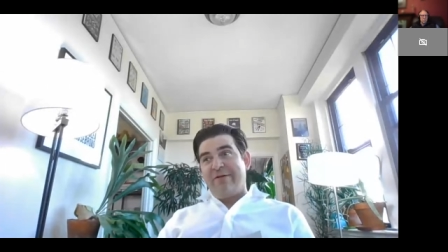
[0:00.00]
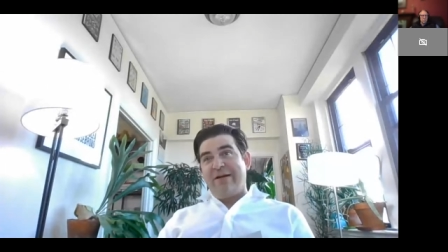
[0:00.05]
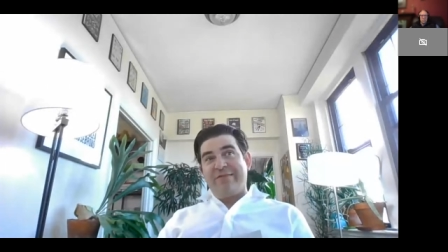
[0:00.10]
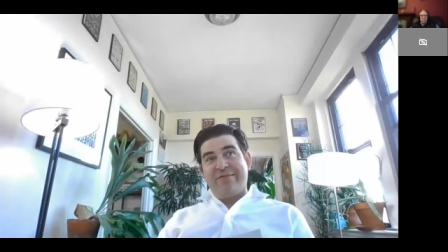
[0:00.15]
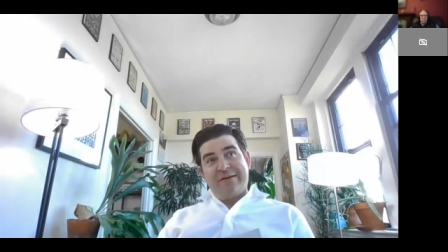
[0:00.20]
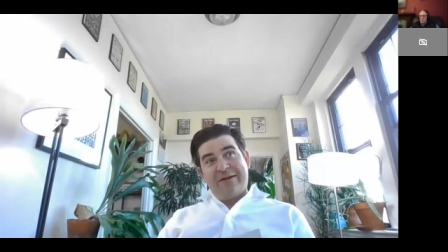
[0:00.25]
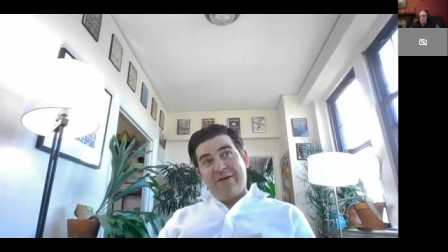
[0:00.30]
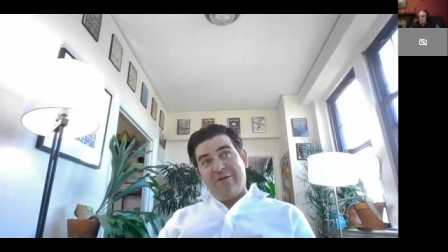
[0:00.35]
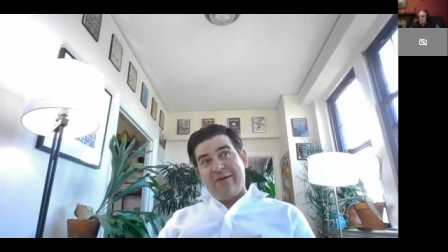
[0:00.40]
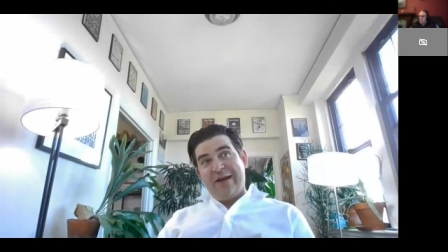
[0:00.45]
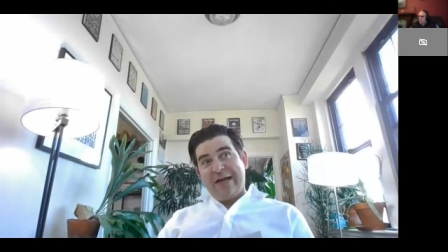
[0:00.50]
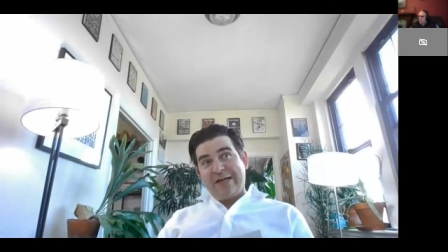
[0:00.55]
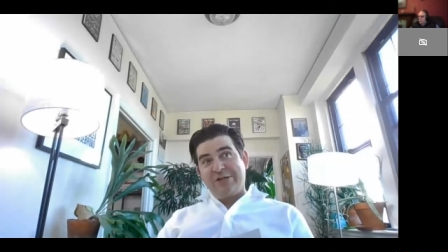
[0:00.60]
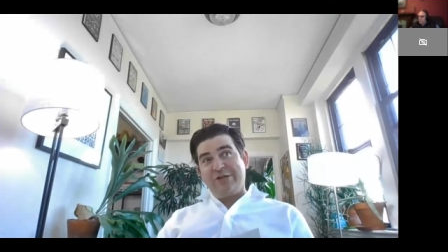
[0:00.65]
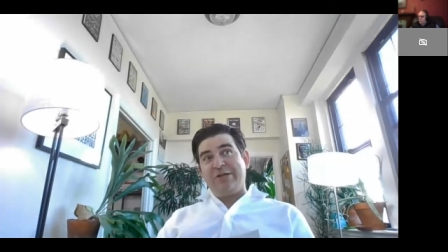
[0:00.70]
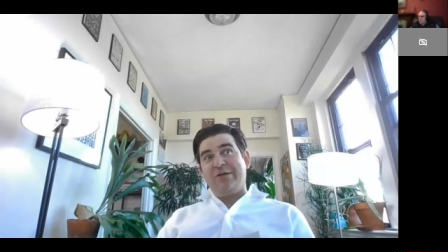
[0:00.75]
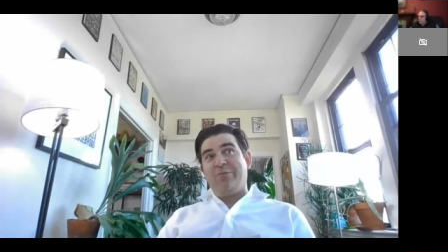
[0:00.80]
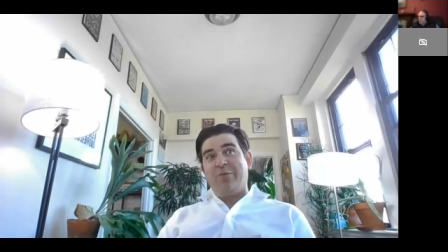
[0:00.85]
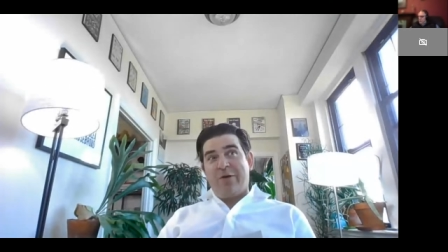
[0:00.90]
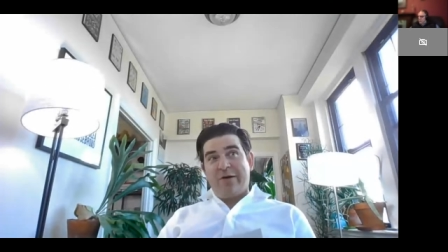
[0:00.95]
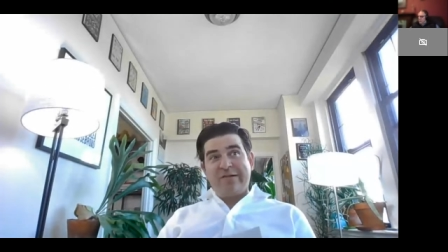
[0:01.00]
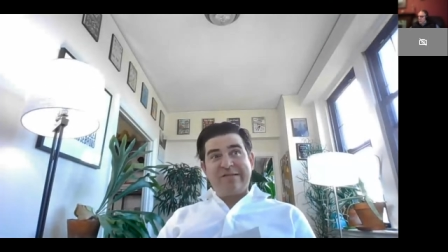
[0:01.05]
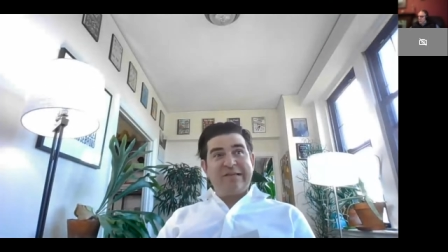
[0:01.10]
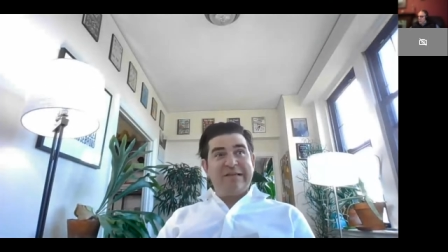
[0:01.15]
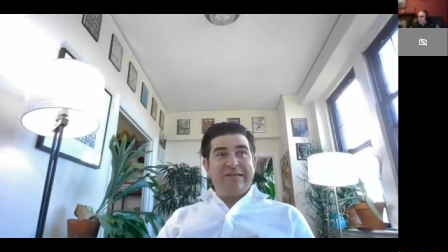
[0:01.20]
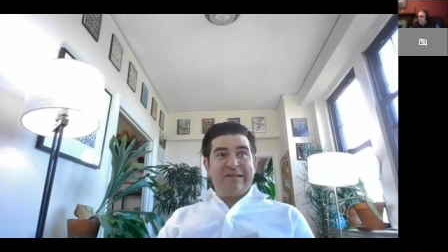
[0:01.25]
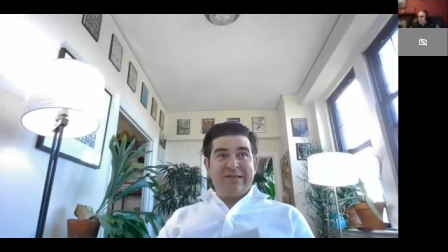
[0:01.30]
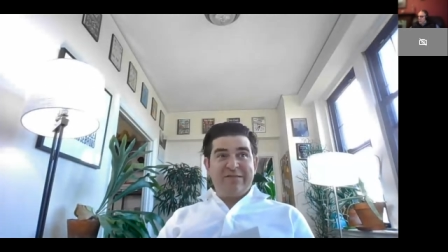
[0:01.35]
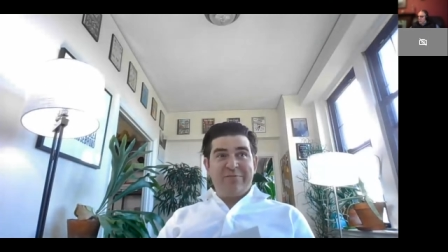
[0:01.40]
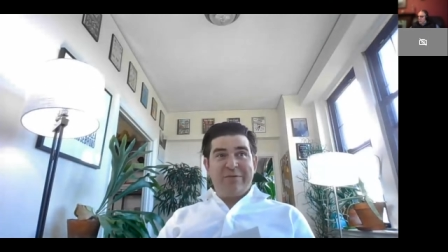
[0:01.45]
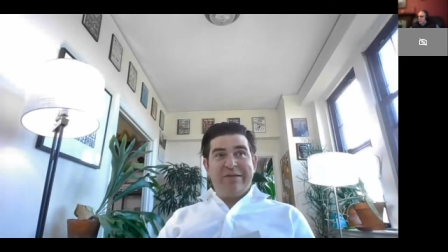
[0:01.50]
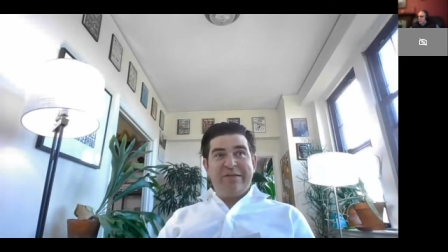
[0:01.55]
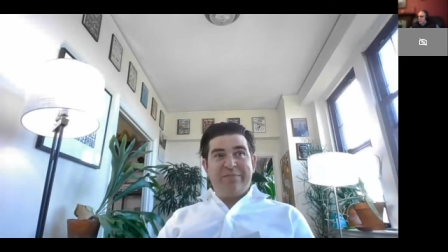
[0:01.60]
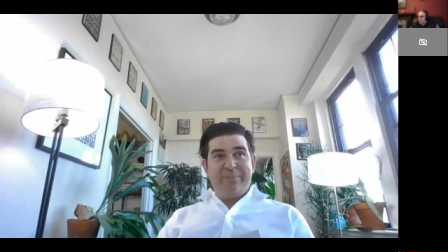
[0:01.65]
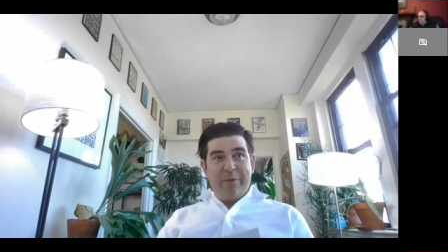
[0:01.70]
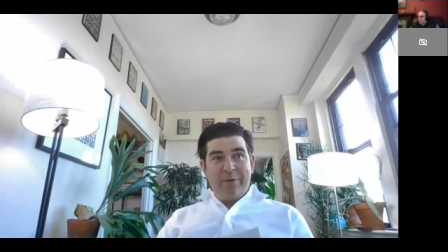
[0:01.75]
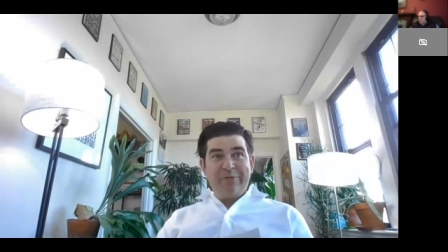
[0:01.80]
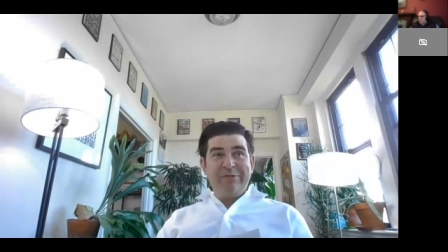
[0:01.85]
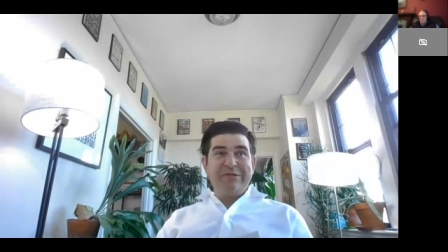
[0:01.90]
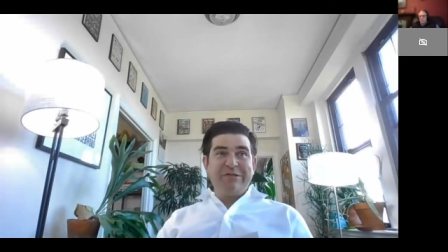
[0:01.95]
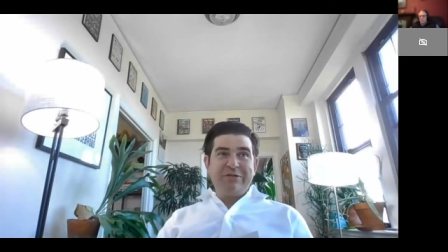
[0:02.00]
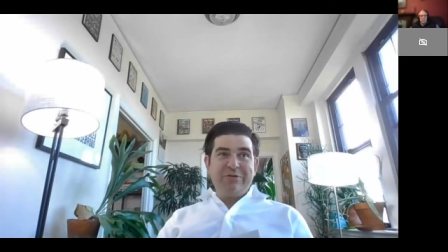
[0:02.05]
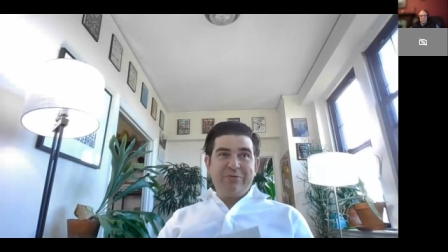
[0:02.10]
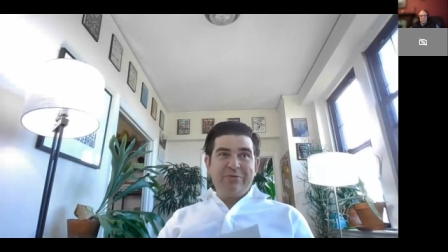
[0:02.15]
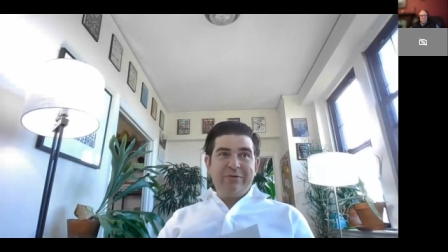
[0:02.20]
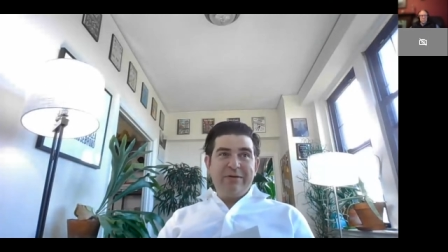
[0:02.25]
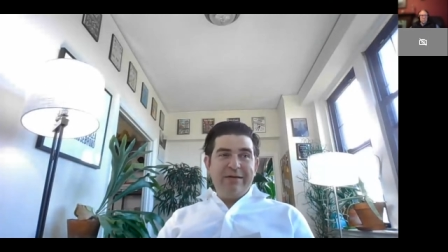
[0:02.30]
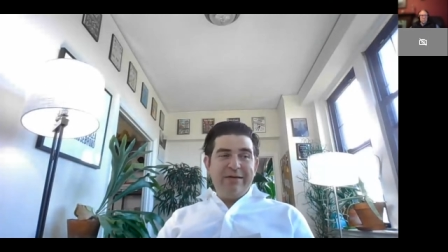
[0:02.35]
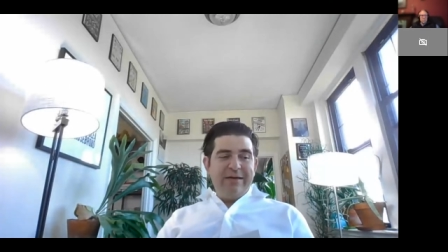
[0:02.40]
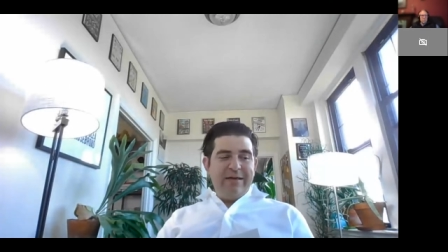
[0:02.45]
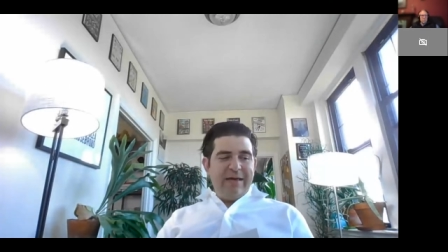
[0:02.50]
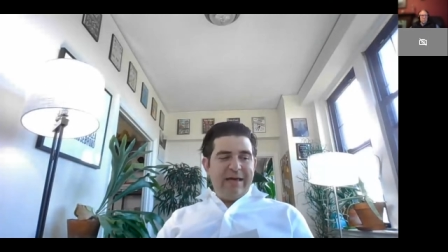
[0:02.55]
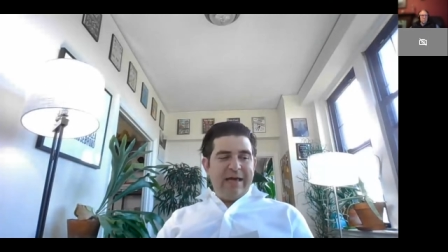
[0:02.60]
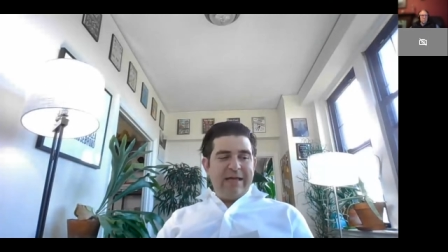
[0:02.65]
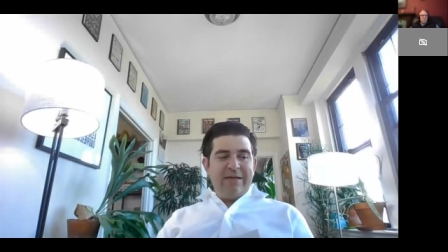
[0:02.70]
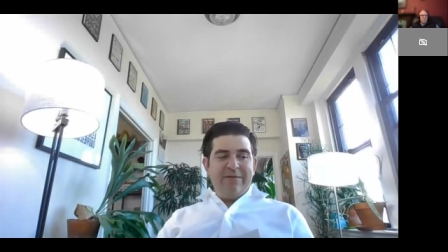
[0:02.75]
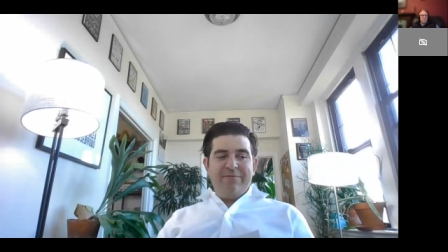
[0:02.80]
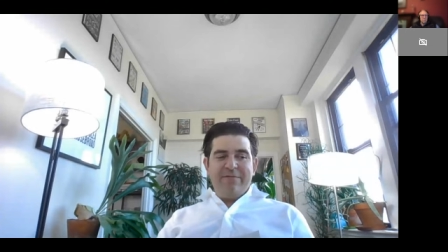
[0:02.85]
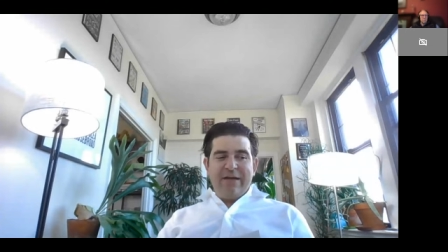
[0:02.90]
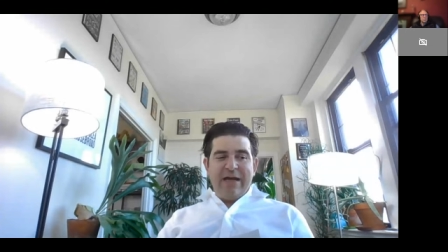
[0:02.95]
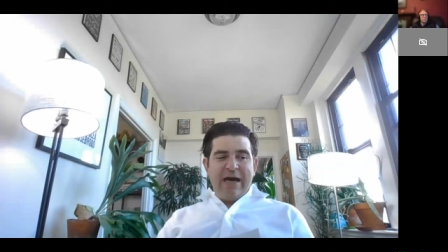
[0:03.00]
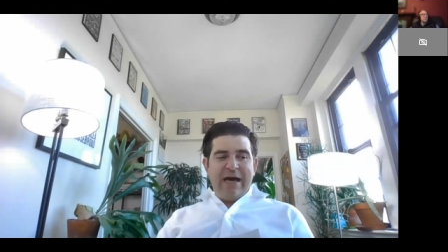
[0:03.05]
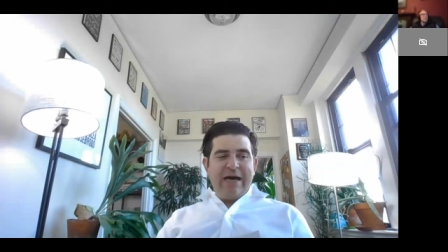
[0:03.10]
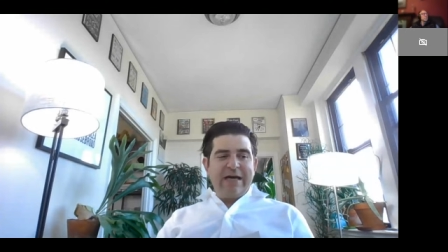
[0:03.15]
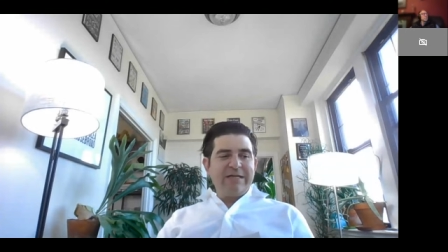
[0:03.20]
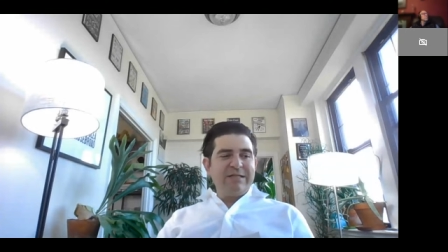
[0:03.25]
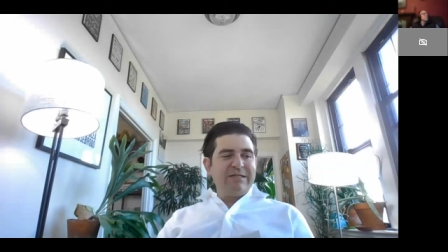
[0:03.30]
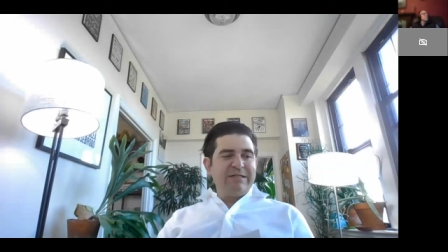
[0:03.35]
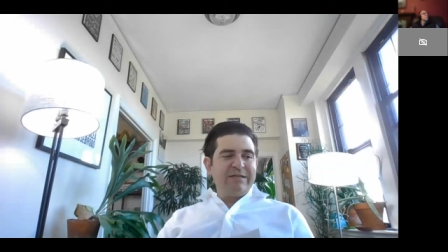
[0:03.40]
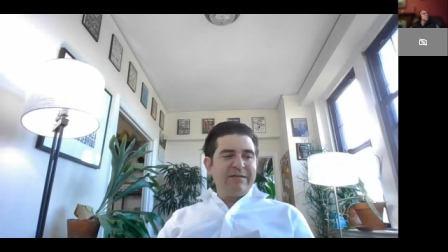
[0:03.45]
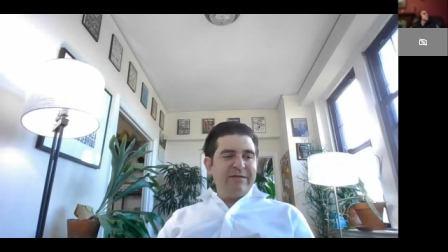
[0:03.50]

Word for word: or not the code actually works and does what it's supposed to, and if not,